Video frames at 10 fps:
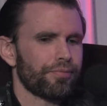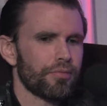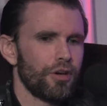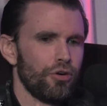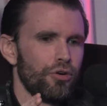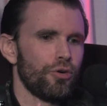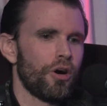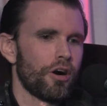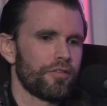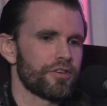who
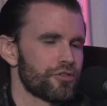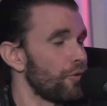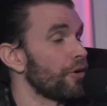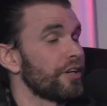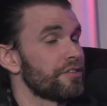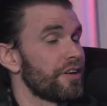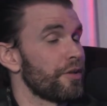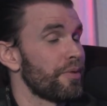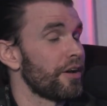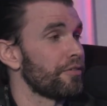harvests organs on the
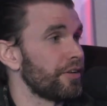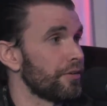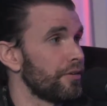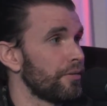battlefield,